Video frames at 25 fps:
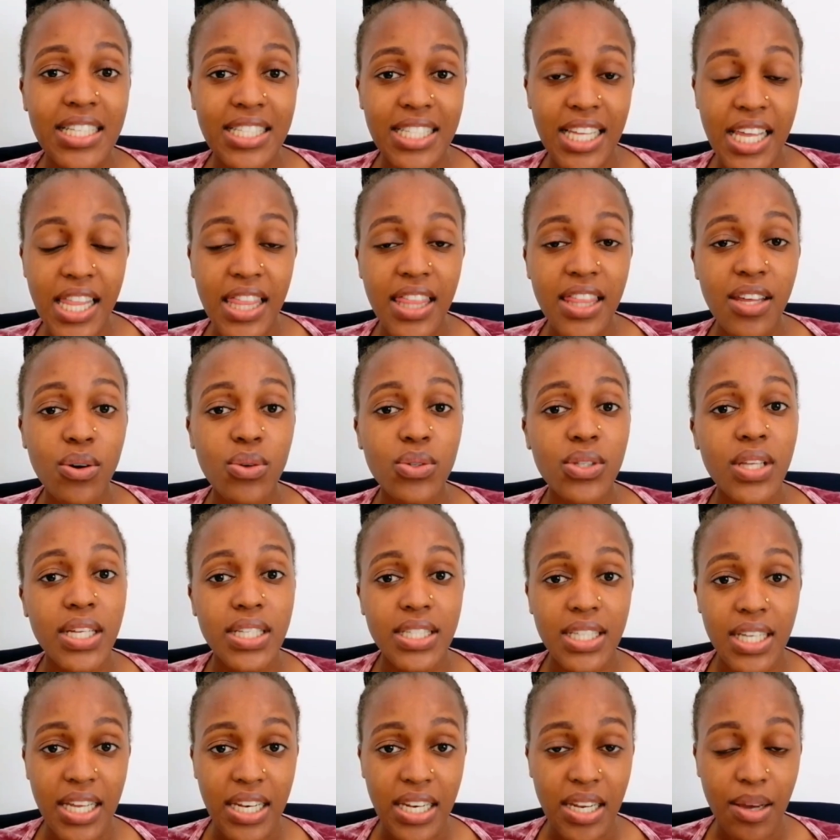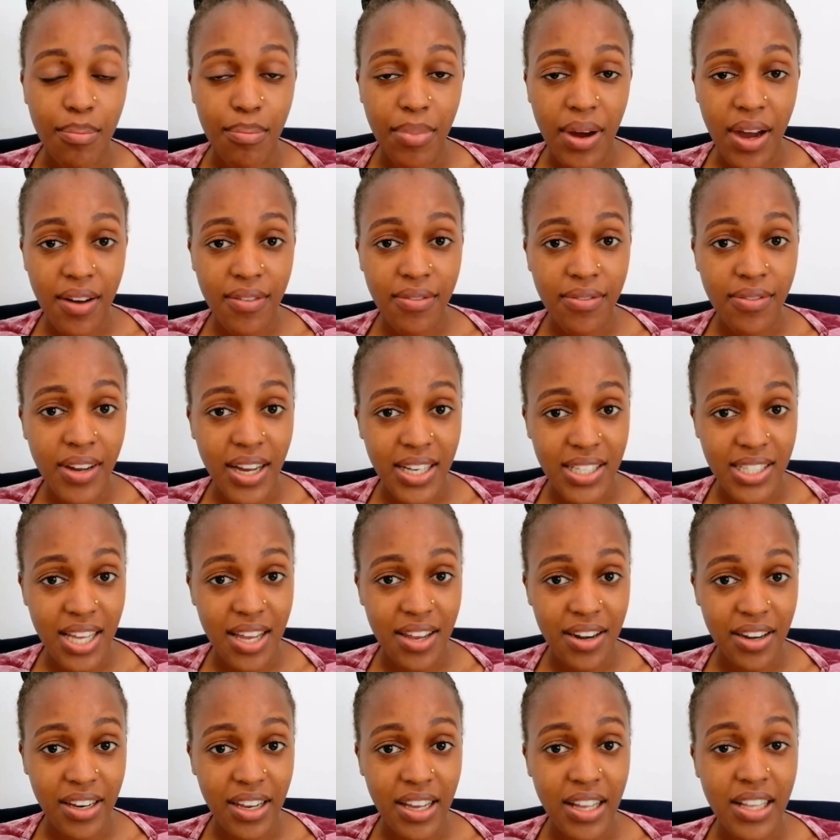10,000 and above
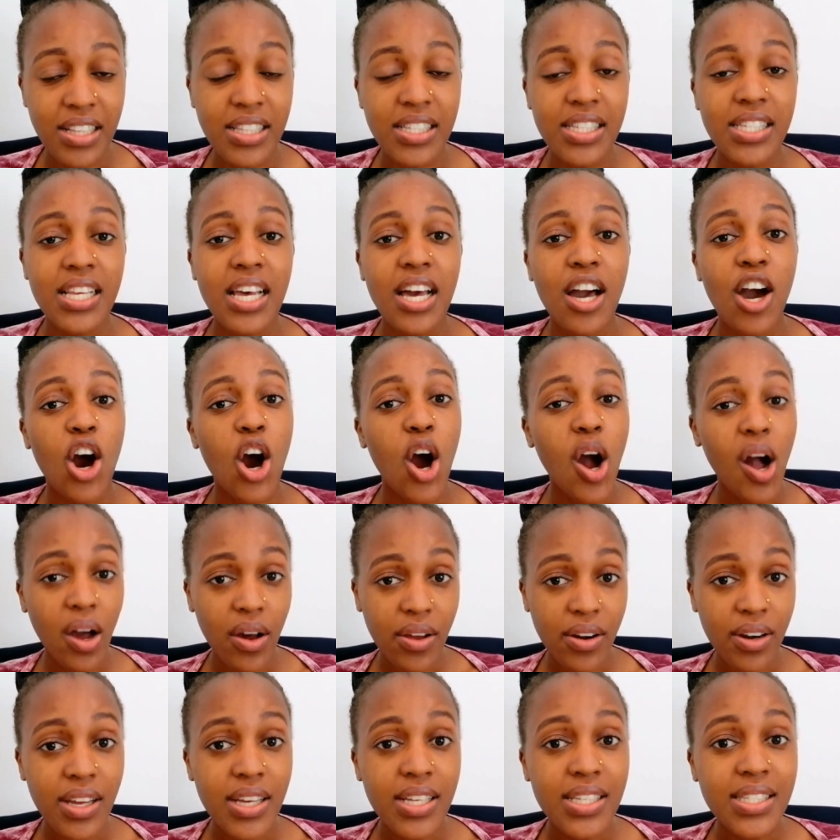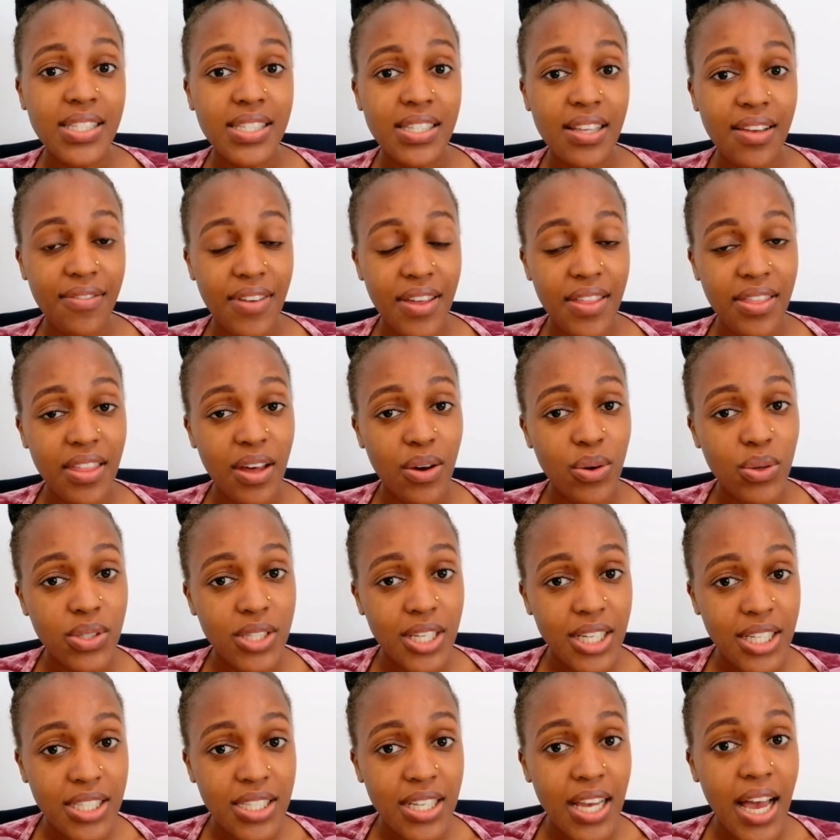Qatar riyals, or
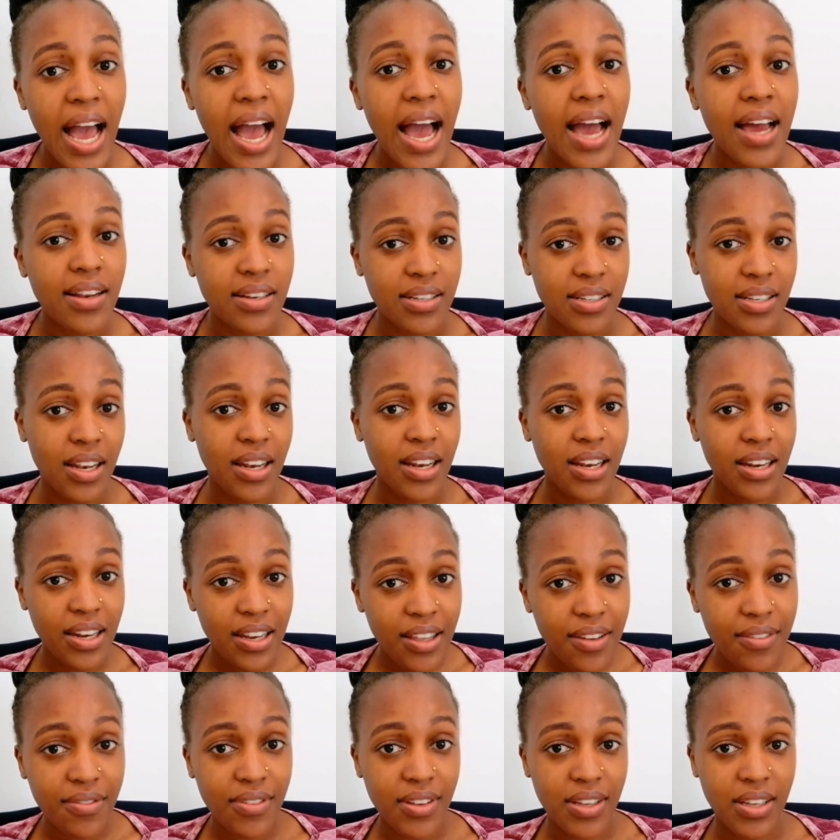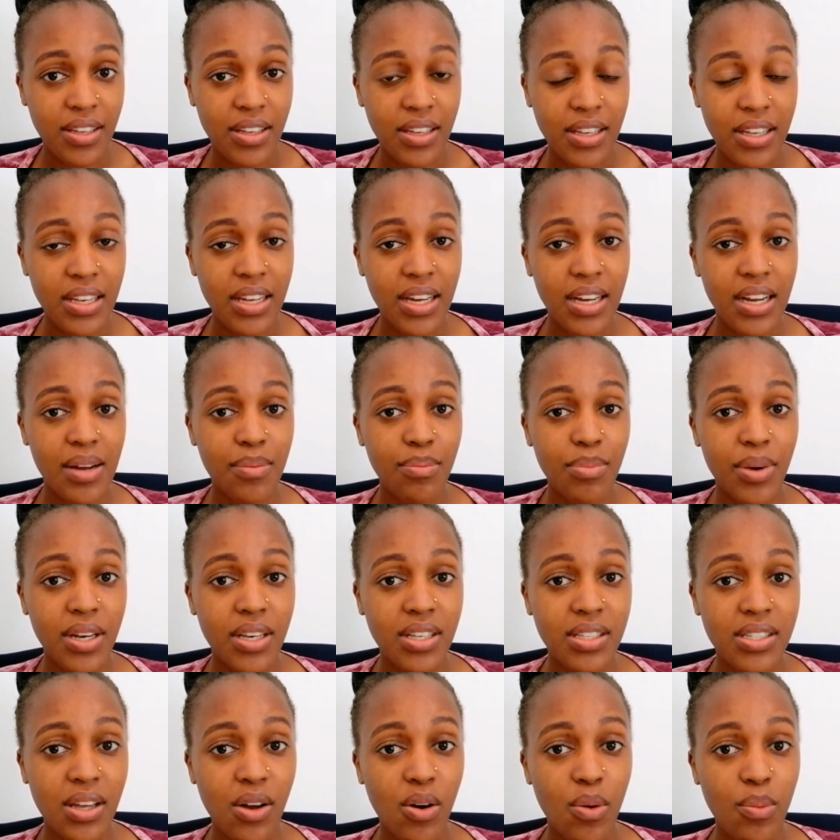7,000 and living in a
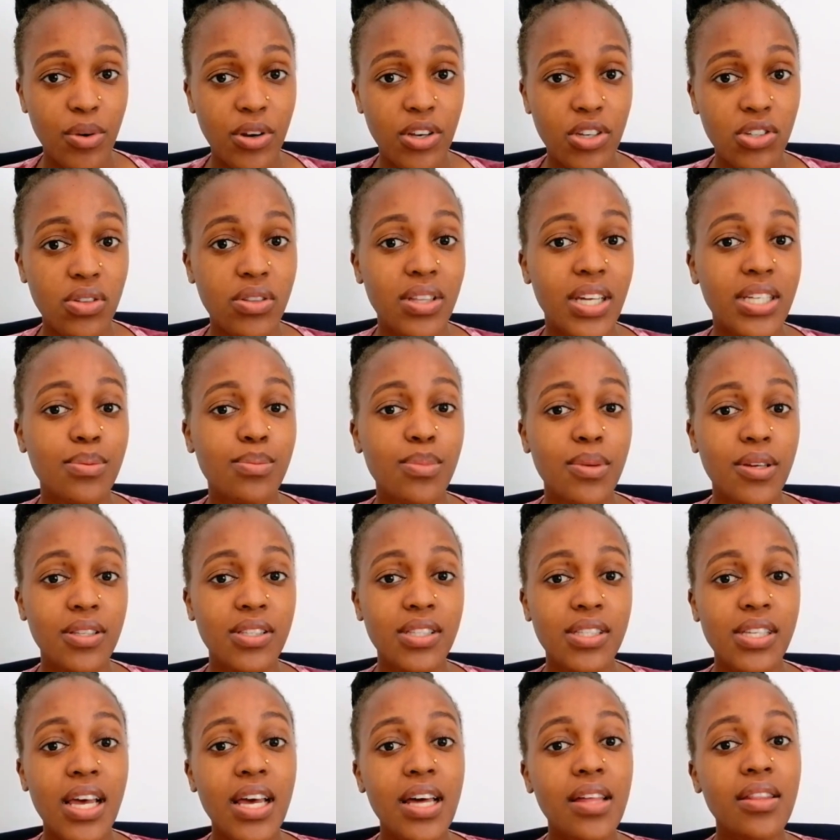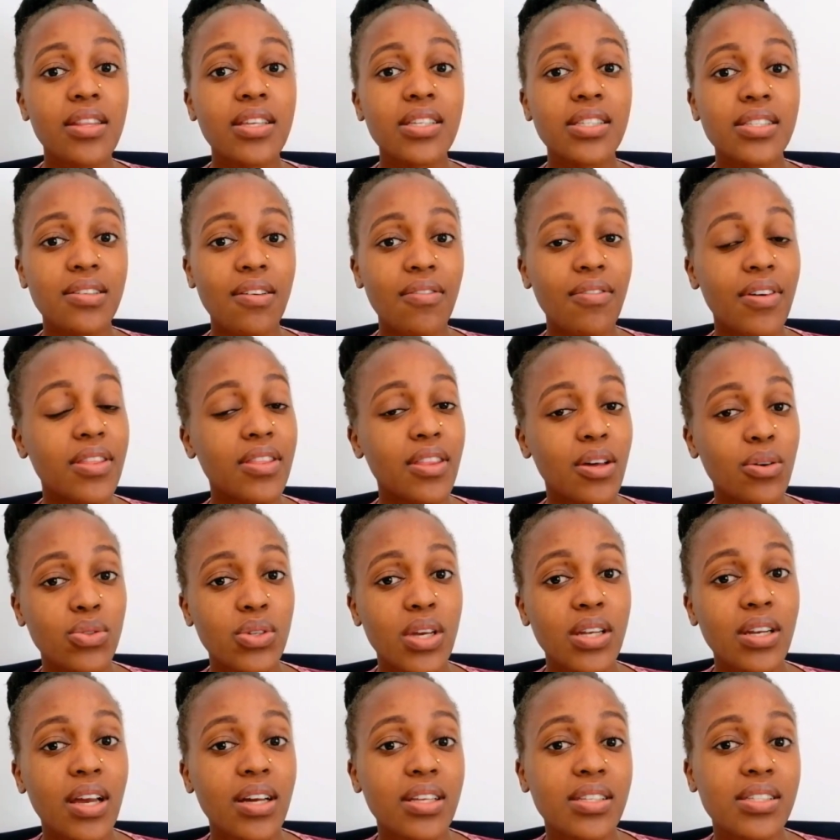company's accommodation. That means this
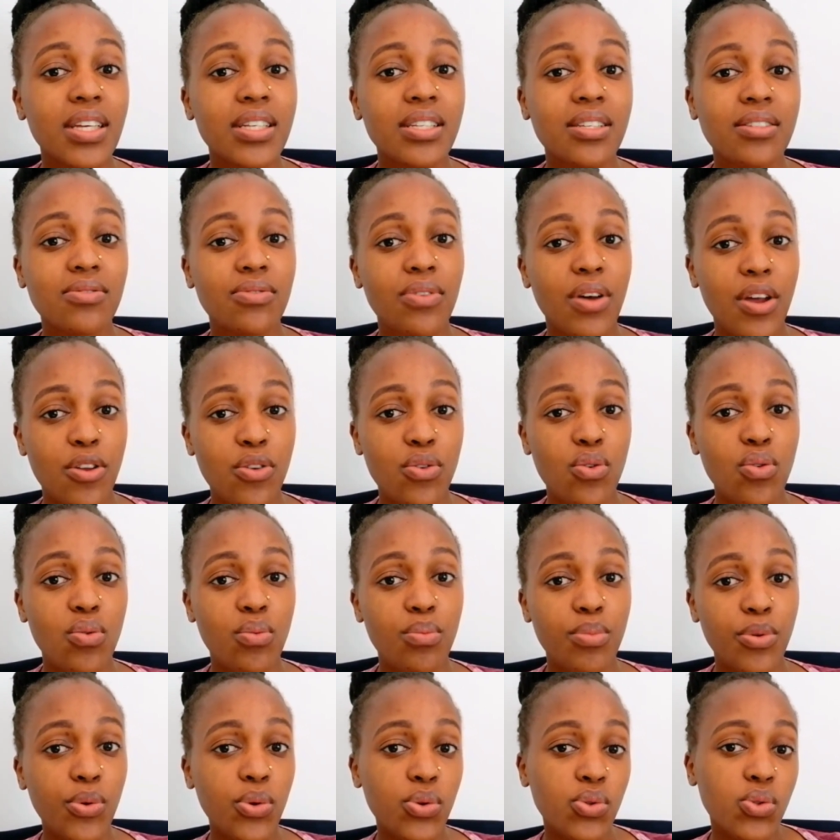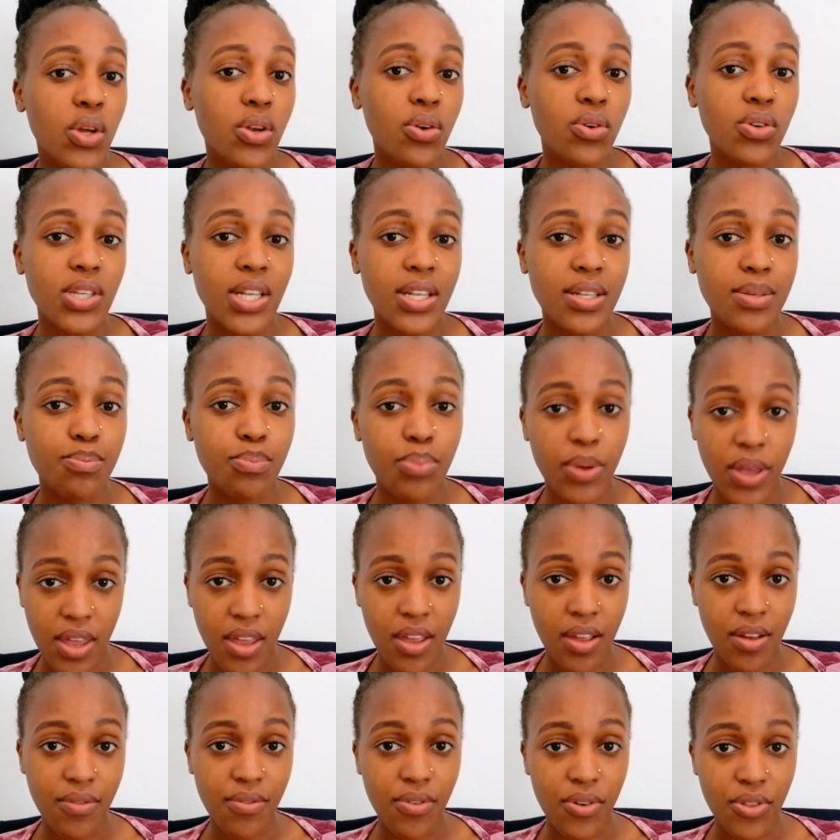7,000 can satisfy you because you're not
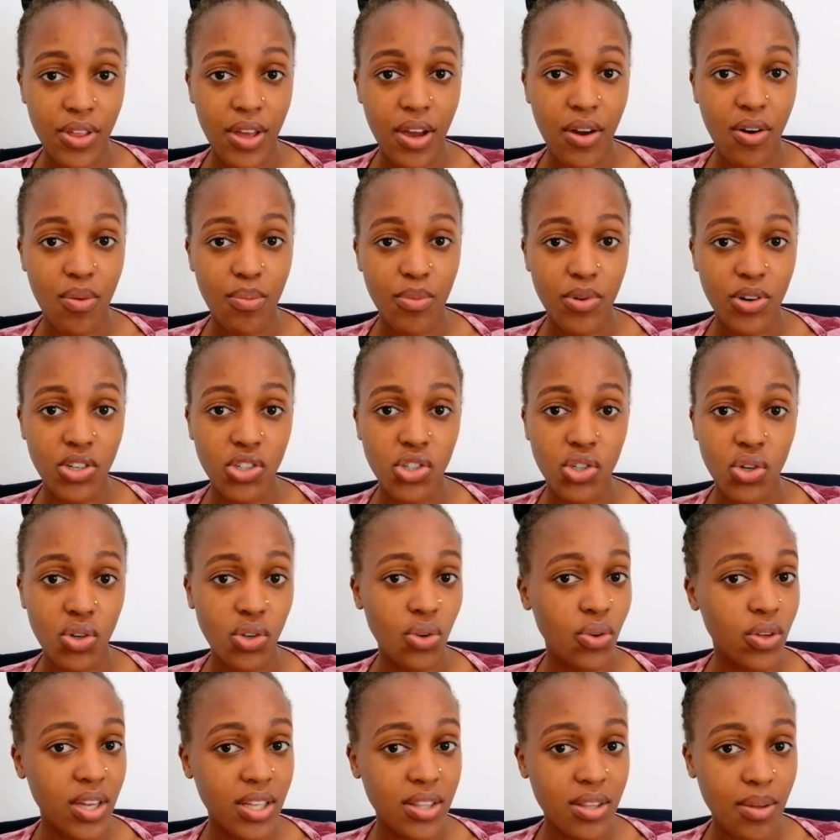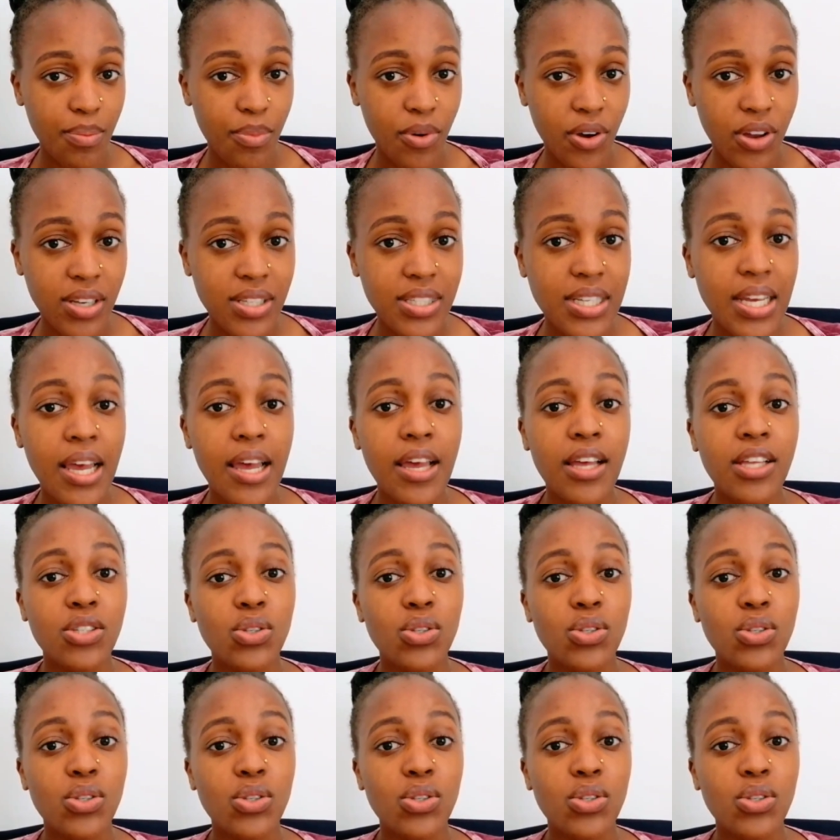paying for the accommodation. You get the point?